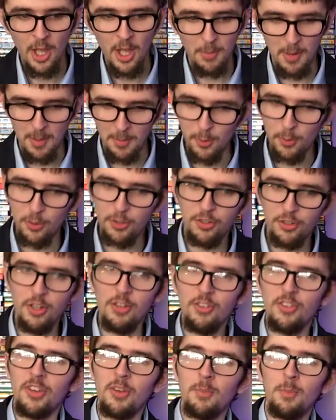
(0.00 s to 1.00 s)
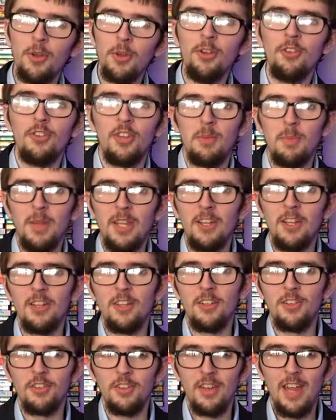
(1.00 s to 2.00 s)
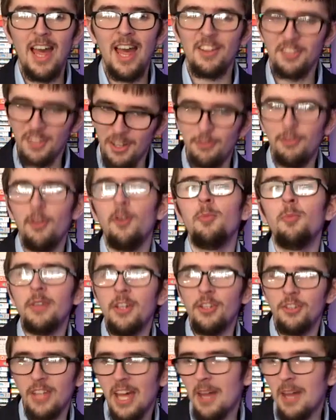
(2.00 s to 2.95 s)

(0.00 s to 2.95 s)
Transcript: But I'm all suited and booted because as I film this,